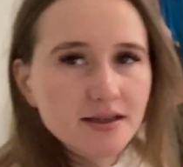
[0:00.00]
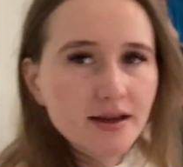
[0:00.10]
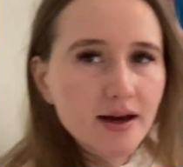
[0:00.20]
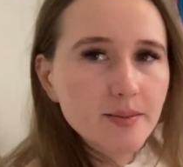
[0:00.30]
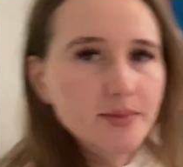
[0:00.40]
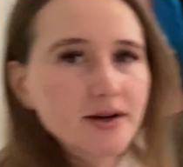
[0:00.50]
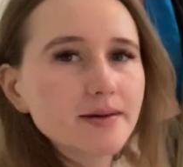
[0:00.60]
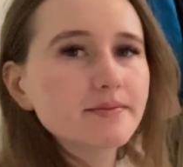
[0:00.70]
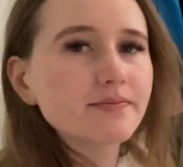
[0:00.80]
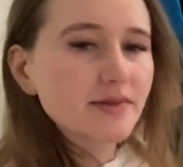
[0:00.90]
that, but
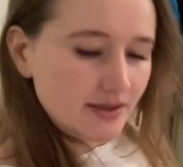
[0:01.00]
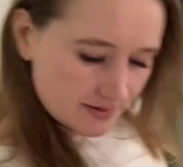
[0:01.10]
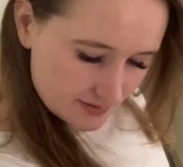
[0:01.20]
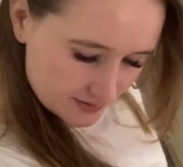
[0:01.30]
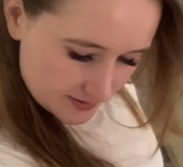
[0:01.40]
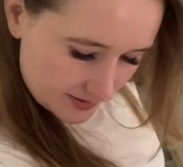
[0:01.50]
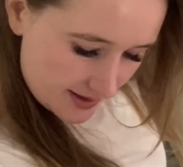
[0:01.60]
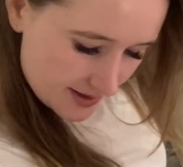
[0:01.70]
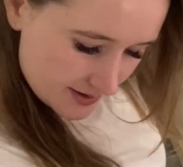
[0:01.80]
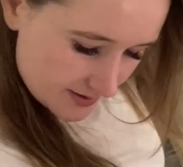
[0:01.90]

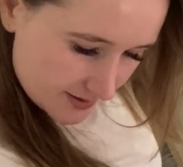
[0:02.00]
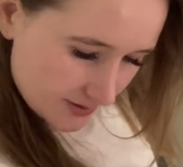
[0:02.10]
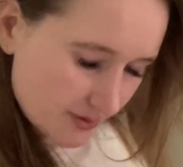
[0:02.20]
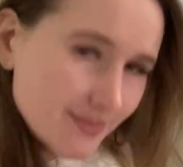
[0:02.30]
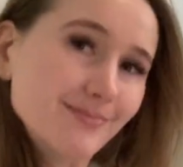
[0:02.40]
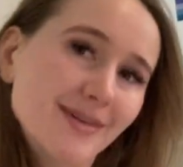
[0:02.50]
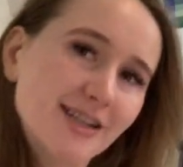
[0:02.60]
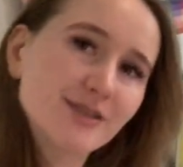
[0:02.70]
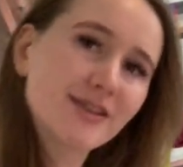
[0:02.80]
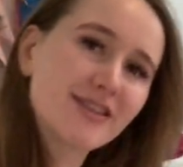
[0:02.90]
yeah, so I'll
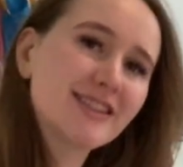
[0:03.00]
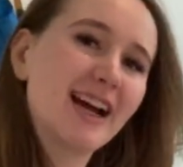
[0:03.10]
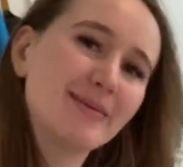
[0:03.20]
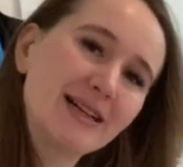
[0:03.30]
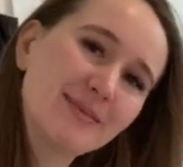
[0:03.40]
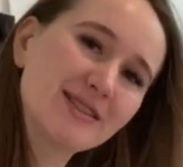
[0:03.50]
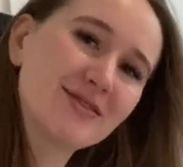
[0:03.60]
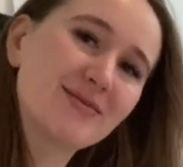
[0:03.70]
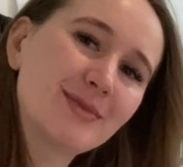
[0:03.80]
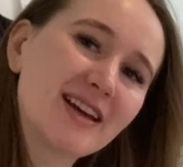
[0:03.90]
do a little time lapse of
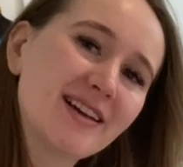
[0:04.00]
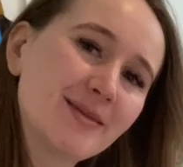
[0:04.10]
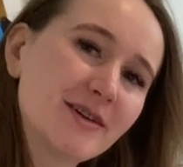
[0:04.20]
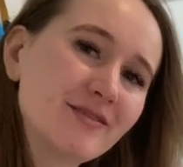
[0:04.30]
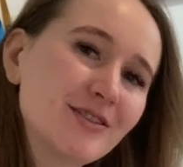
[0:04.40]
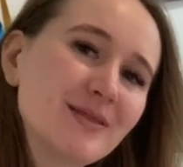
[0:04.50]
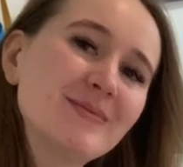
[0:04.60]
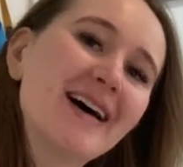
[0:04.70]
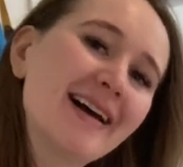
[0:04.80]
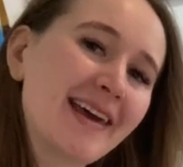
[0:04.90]
picking up my room
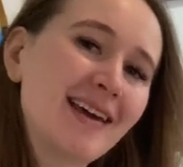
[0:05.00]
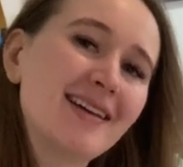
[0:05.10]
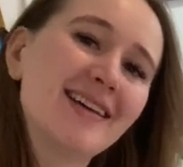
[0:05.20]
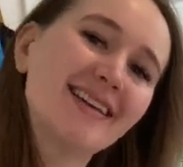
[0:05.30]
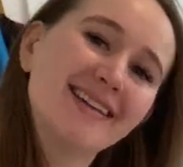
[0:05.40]
again.